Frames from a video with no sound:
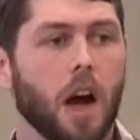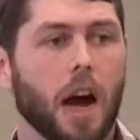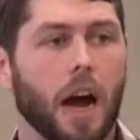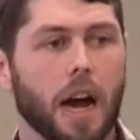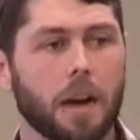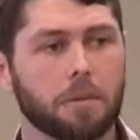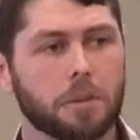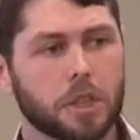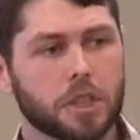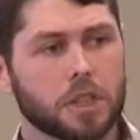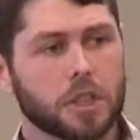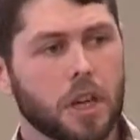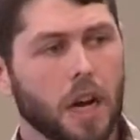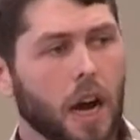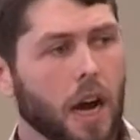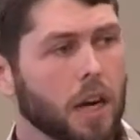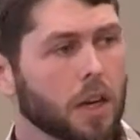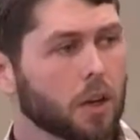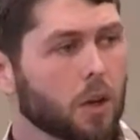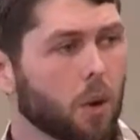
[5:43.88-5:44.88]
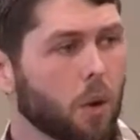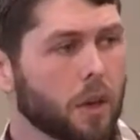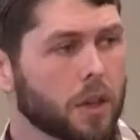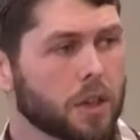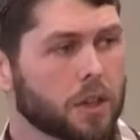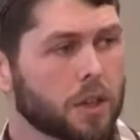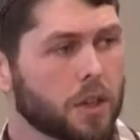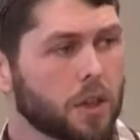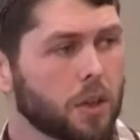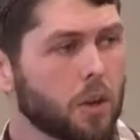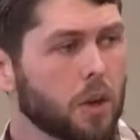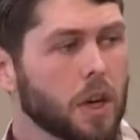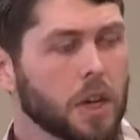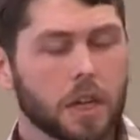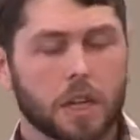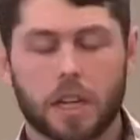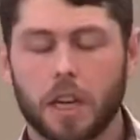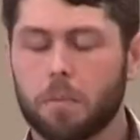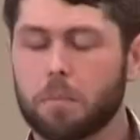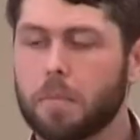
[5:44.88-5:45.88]
I'm just not going to
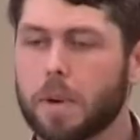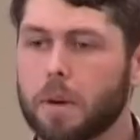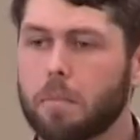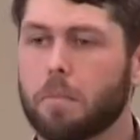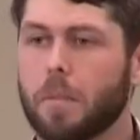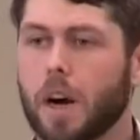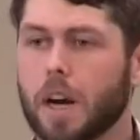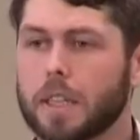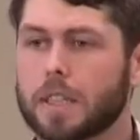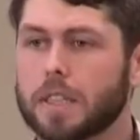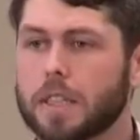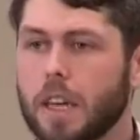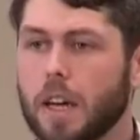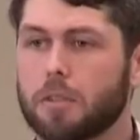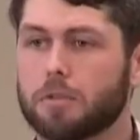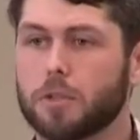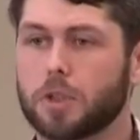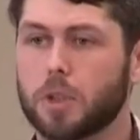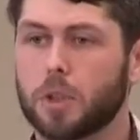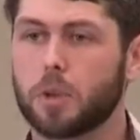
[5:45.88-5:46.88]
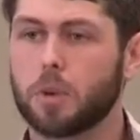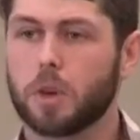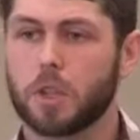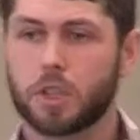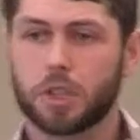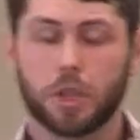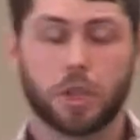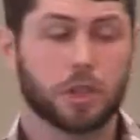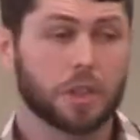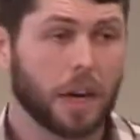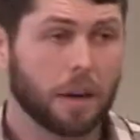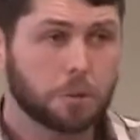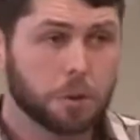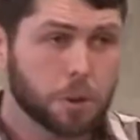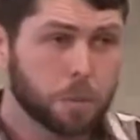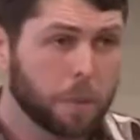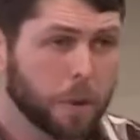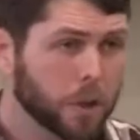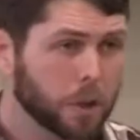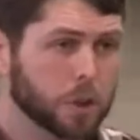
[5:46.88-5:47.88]
commit myself to a church. I'm
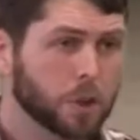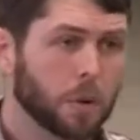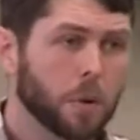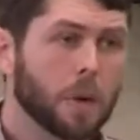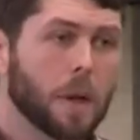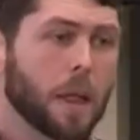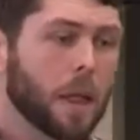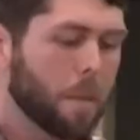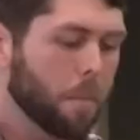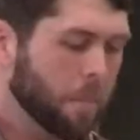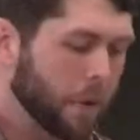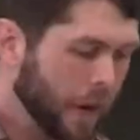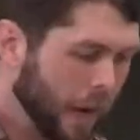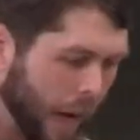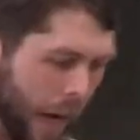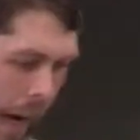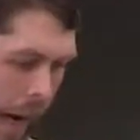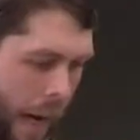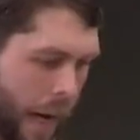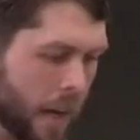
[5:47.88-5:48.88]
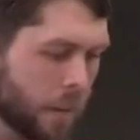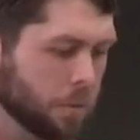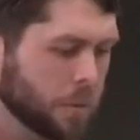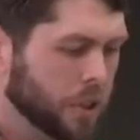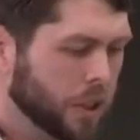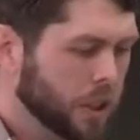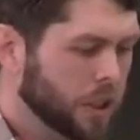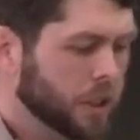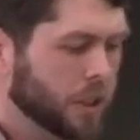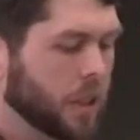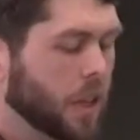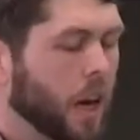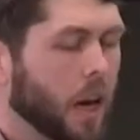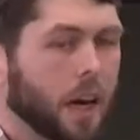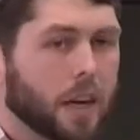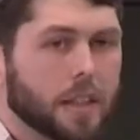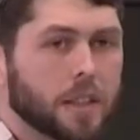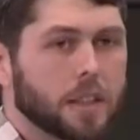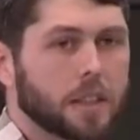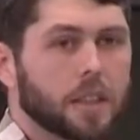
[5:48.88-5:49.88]
spiritual, but I am just
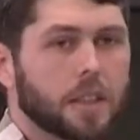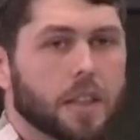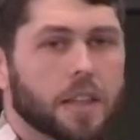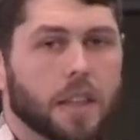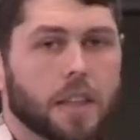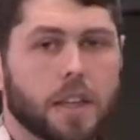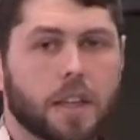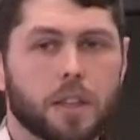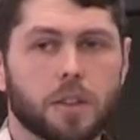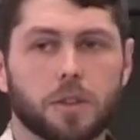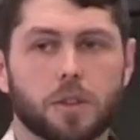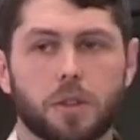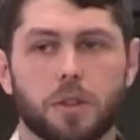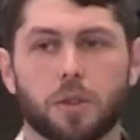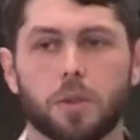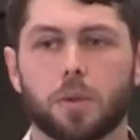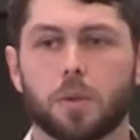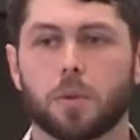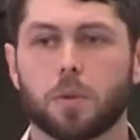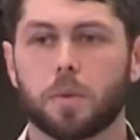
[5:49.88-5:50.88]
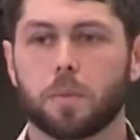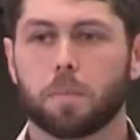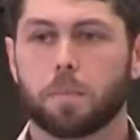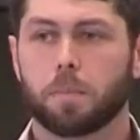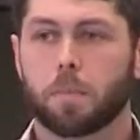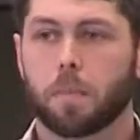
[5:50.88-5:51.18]
not into